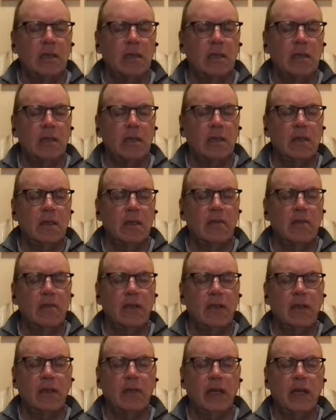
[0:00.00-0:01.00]
trying to
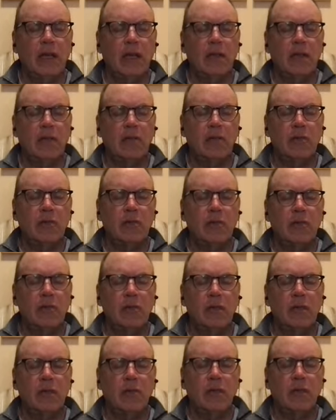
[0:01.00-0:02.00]
figure out if we're doing
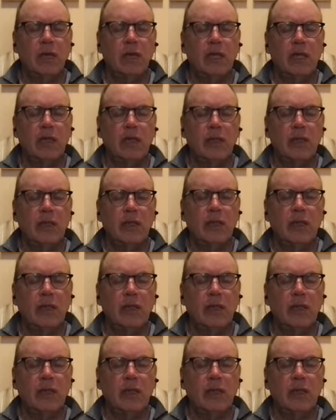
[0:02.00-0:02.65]
it right or